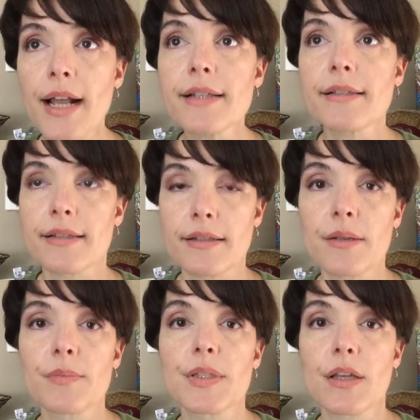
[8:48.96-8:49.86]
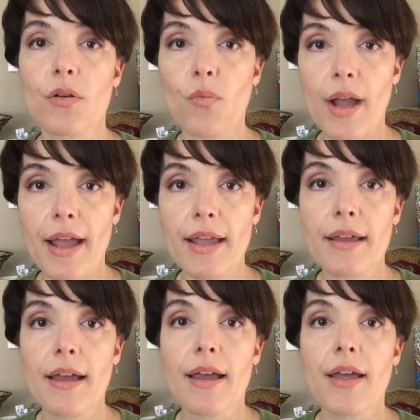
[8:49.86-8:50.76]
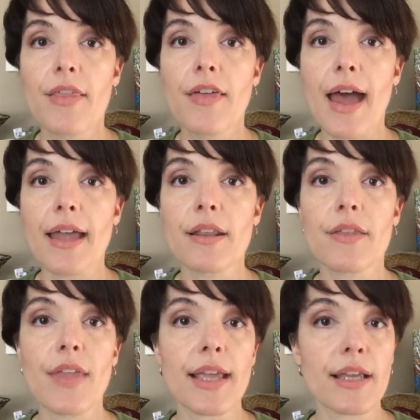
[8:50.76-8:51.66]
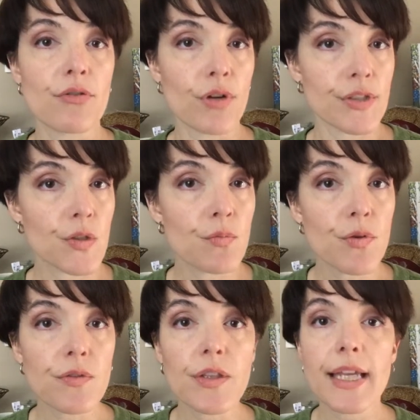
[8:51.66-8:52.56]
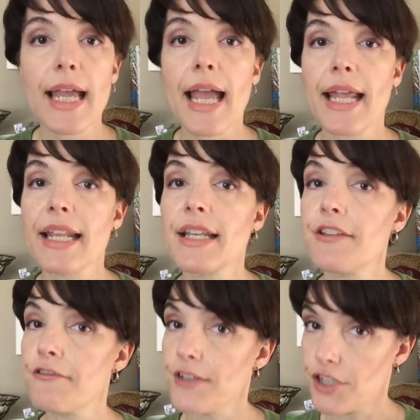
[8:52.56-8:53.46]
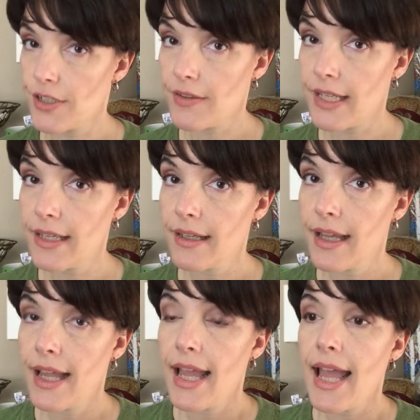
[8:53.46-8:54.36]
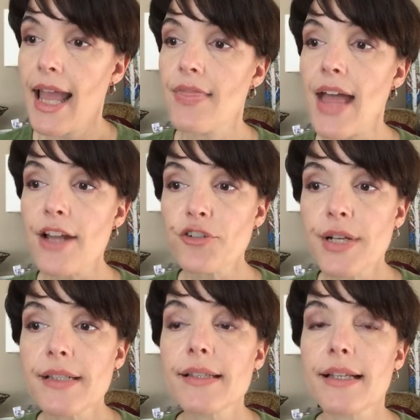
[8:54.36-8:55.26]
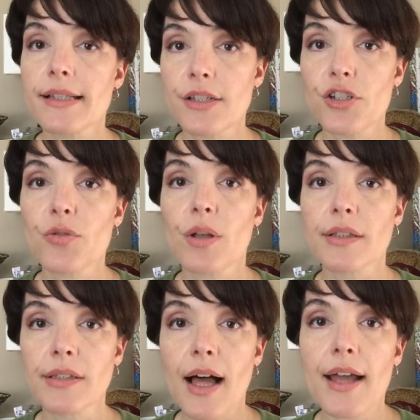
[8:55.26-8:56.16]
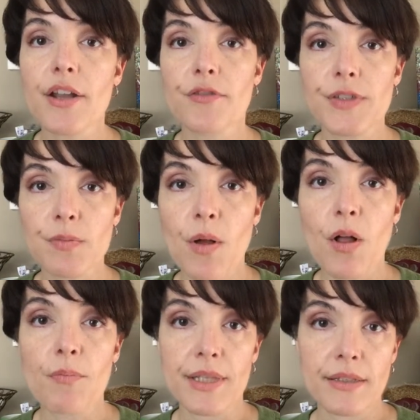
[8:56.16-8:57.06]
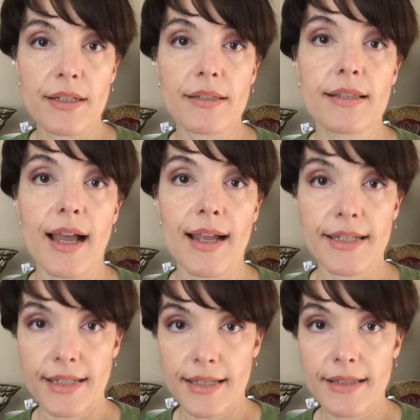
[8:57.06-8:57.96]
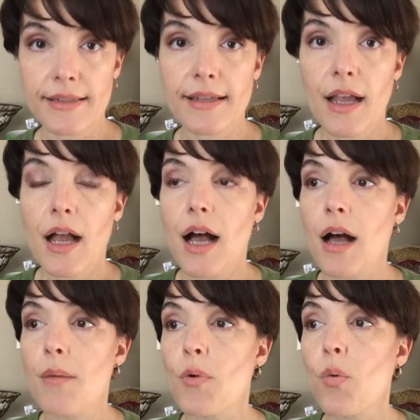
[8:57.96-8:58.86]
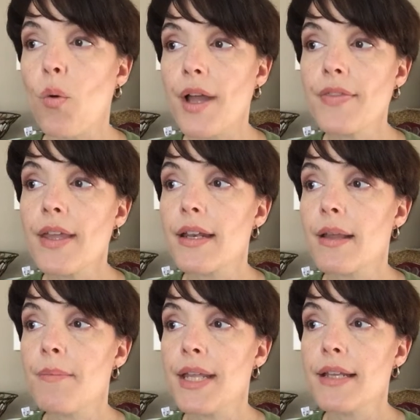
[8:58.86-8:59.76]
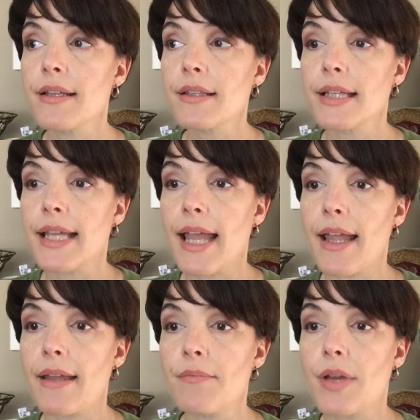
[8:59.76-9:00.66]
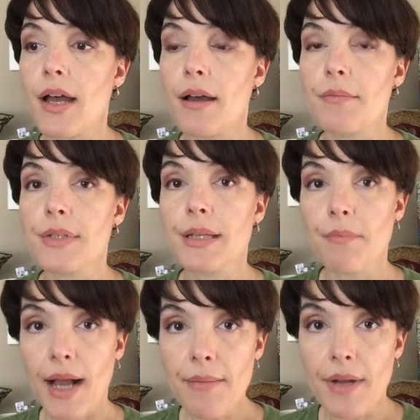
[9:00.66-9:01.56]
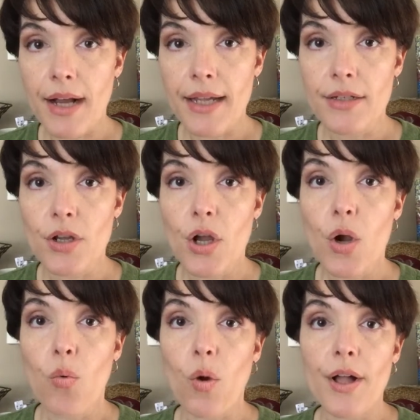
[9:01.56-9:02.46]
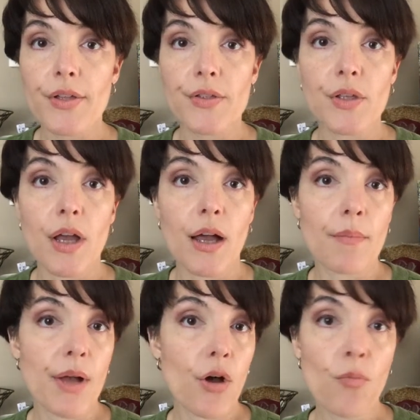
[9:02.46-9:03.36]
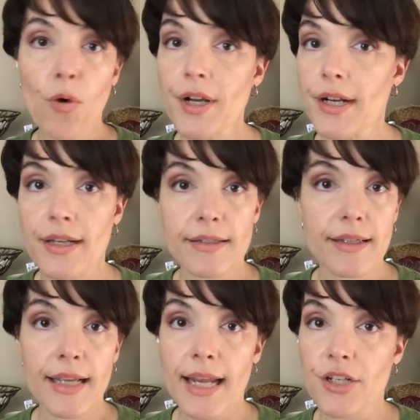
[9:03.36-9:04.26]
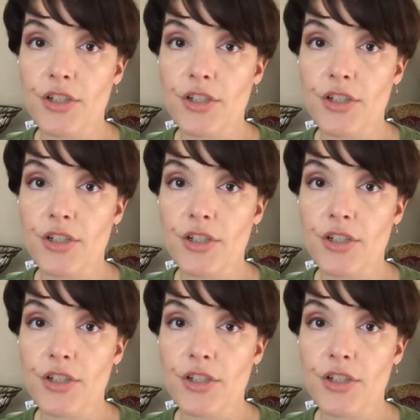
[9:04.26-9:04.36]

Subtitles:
systems in a way that they can run smoothly and efficiently. And that translates into a lot of small business ideas. One that immediately came to my mind was home organizing and